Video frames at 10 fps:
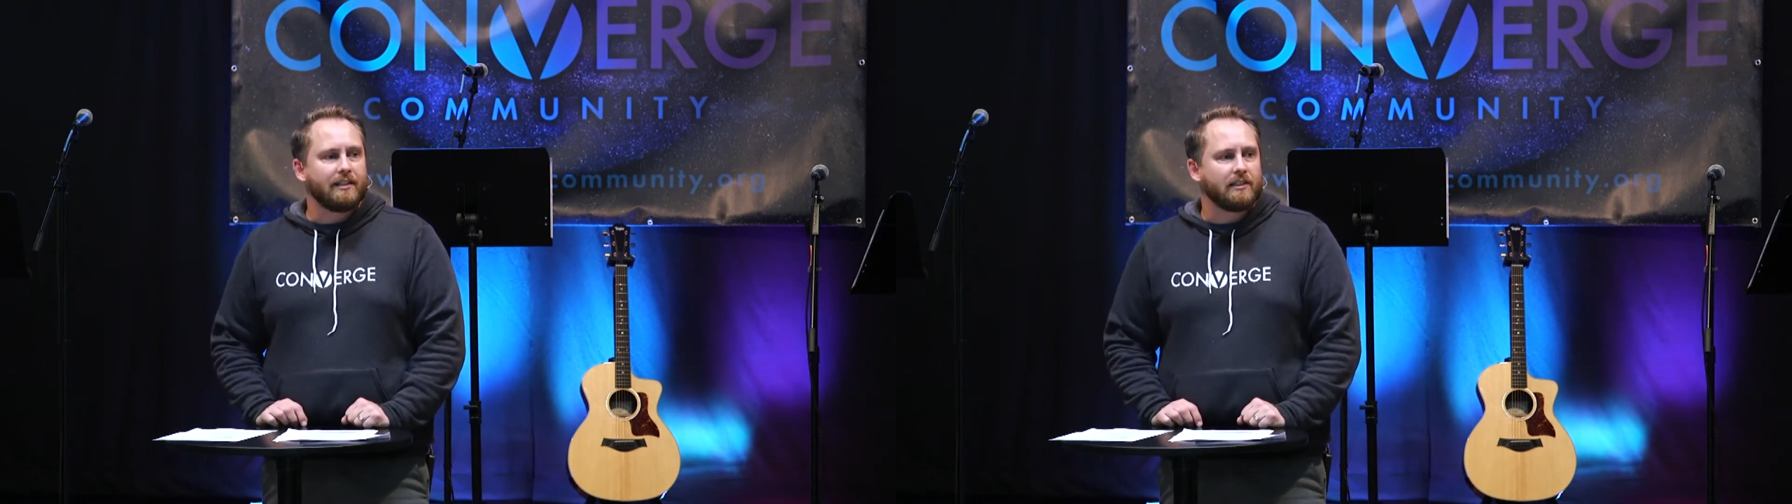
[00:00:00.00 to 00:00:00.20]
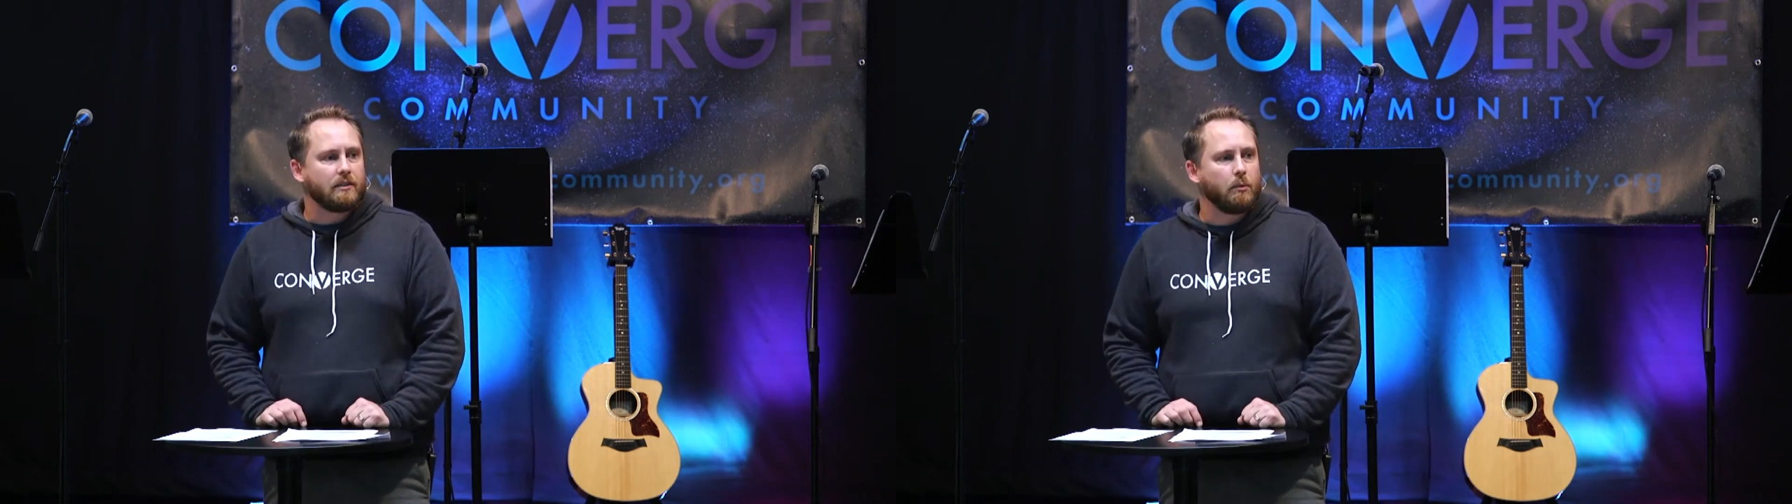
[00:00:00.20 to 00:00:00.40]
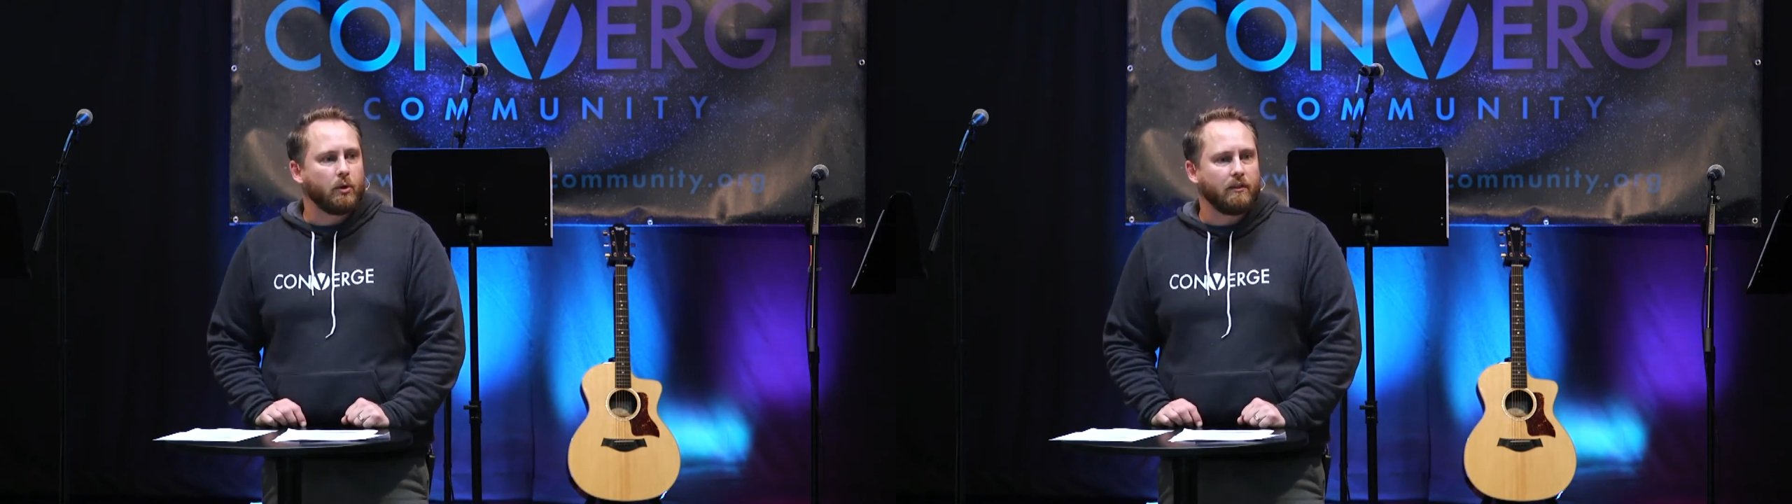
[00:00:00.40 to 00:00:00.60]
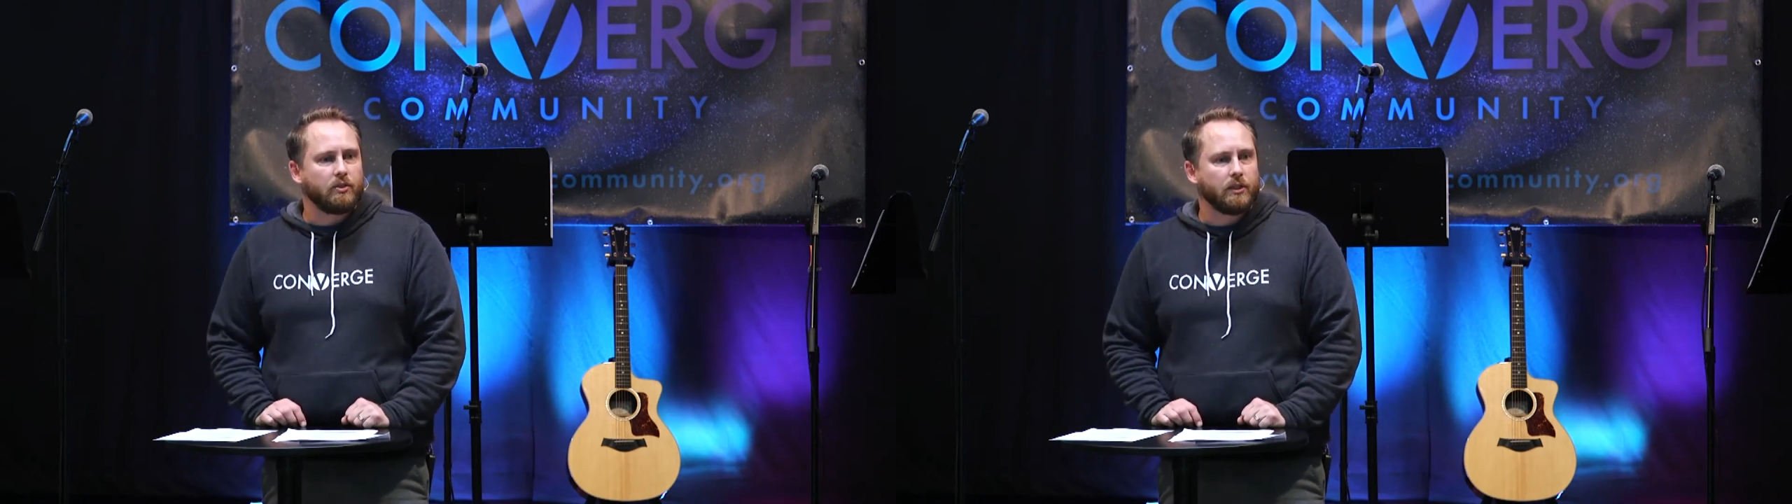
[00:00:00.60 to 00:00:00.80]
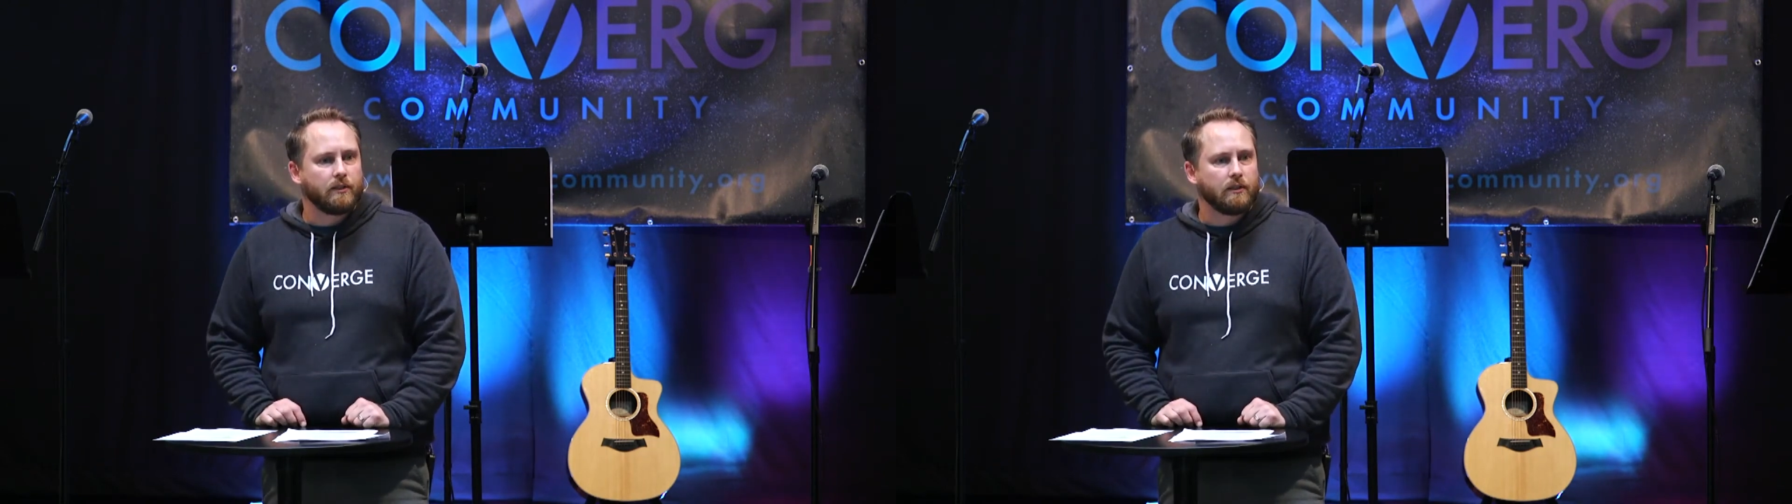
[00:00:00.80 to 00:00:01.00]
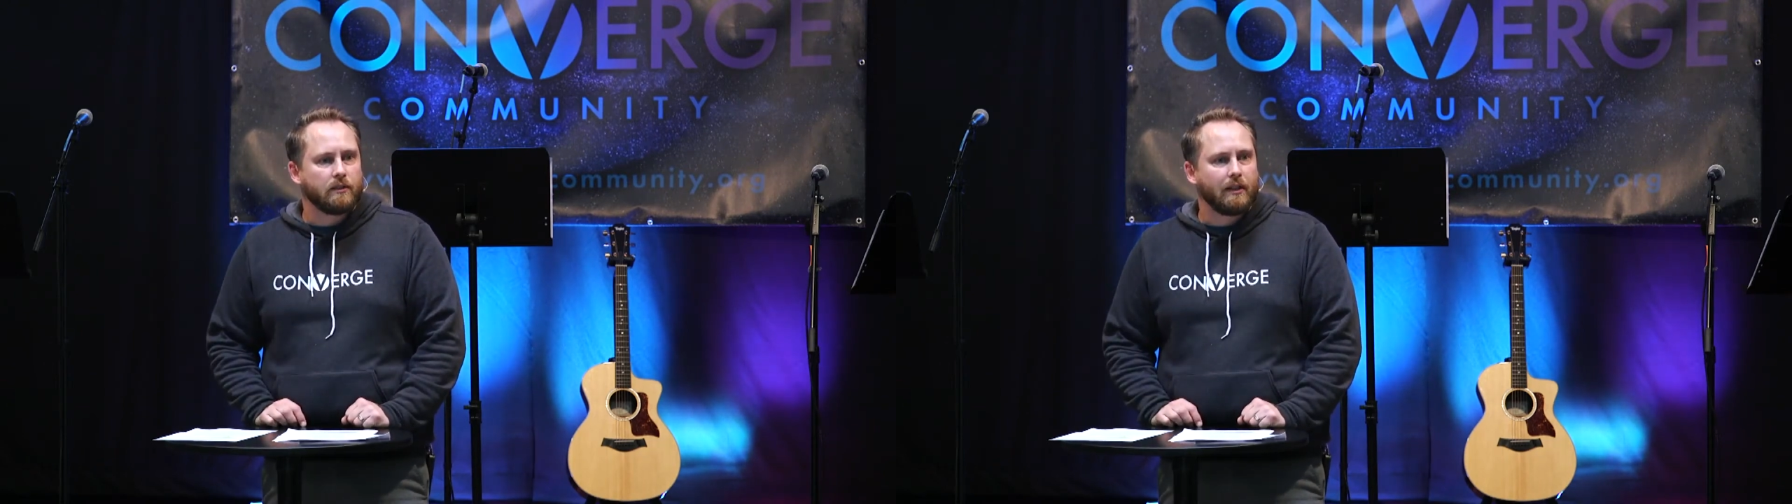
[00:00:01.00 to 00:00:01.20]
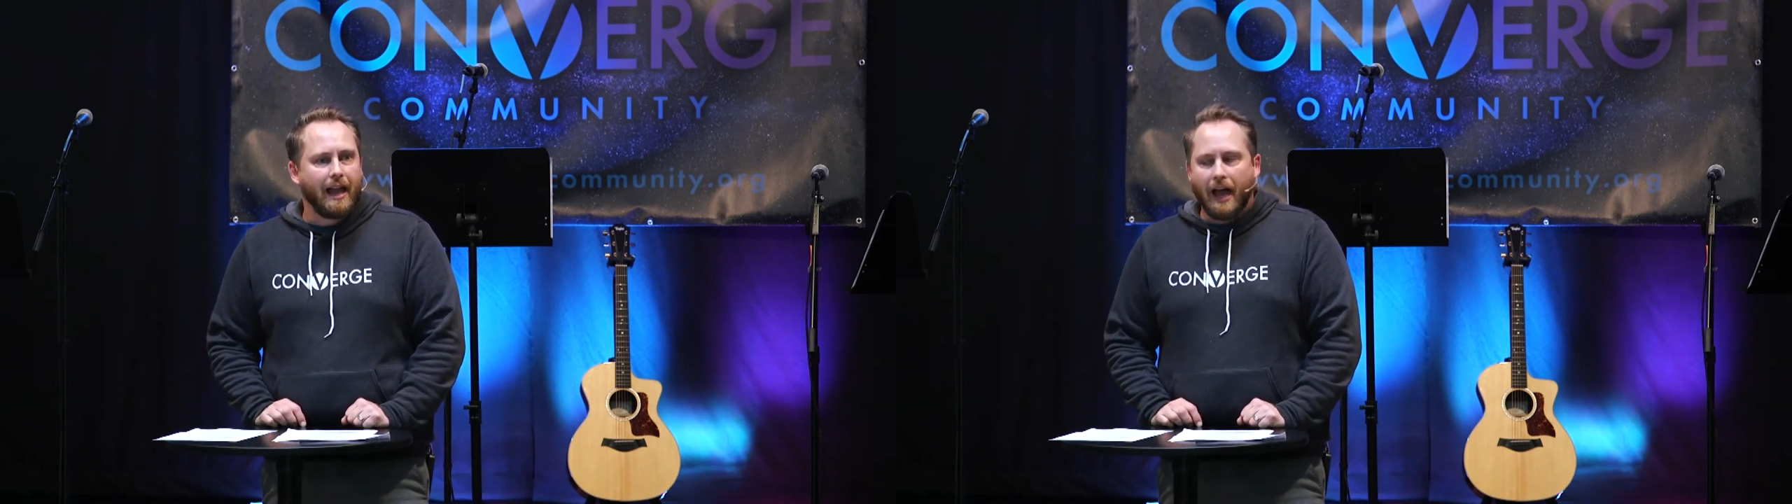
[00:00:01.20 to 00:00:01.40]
testimony of Jesus.